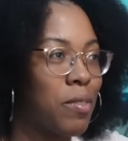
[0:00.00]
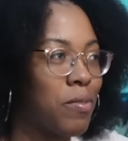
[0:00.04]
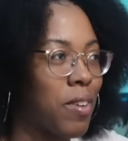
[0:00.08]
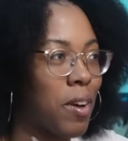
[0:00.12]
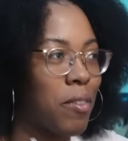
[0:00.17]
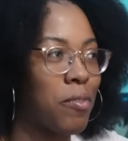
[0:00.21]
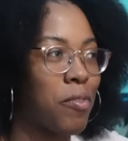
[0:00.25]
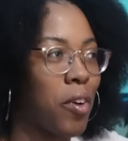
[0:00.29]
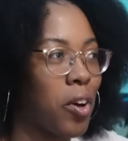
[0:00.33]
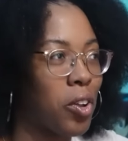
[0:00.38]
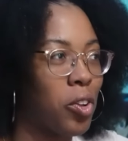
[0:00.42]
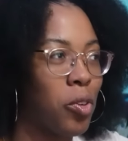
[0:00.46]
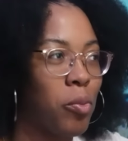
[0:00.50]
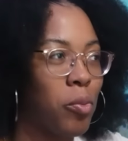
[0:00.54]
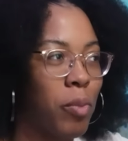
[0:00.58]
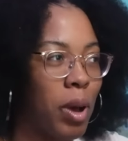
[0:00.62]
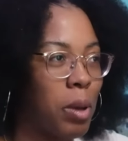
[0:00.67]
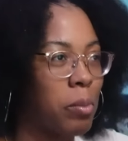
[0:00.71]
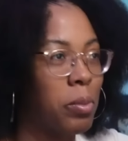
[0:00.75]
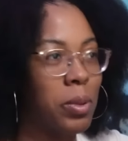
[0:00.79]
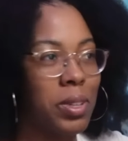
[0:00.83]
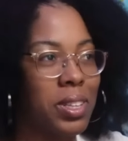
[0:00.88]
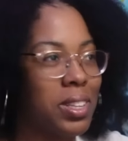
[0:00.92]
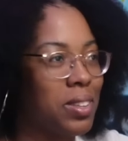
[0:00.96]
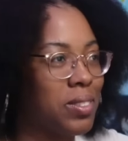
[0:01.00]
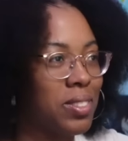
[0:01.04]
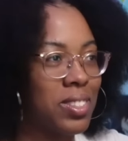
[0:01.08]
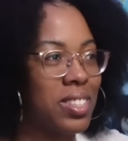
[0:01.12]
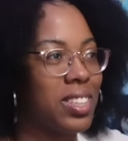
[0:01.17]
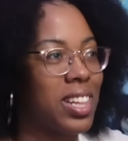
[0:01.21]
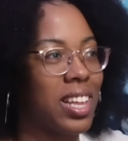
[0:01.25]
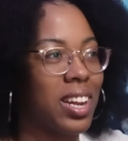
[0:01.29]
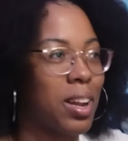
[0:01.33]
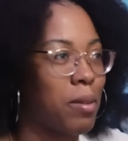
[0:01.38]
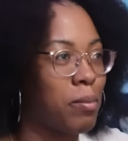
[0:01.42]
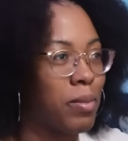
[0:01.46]
If I follow my
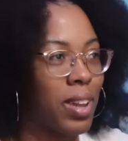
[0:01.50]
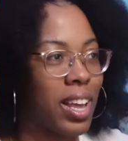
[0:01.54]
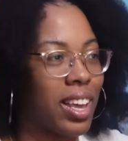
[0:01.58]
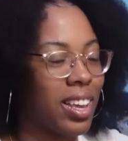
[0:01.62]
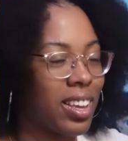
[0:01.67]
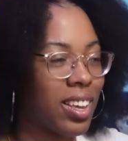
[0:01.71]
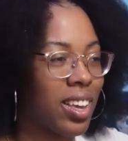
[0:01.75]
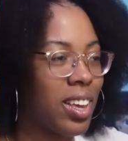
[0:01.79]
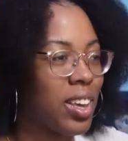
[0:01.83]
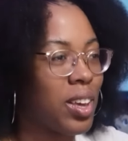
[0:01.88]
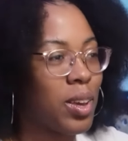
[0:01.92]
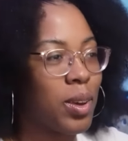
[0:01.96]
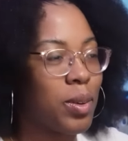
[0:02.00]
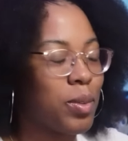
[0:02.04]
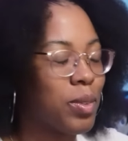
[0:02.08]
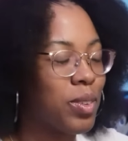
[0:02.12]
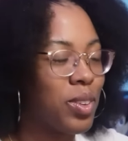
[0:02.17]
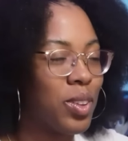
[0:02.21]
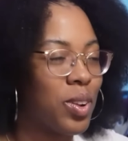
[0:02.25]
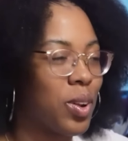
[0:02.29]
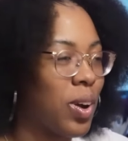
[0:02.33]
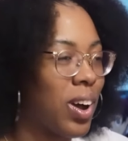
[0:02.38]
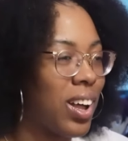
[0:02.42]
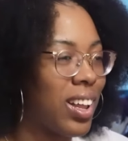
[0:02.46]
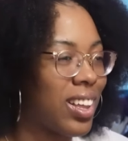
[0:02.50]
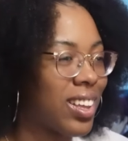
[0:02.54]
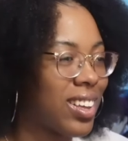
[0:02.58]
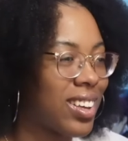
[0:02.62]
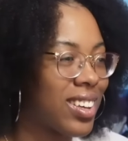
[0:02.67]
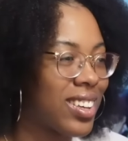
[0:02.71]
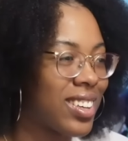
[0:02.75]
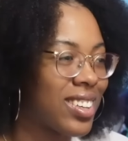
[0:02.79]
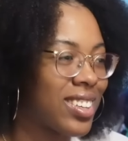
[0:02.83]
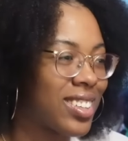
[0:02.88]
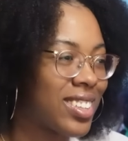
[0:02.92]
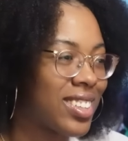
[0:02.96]
beliefs, then I'm like, you know,
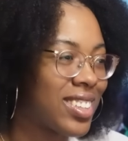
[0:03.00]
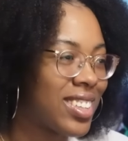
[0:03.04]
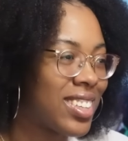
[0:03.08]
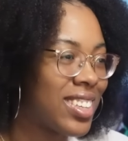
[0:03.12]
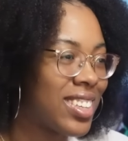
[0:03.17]
I,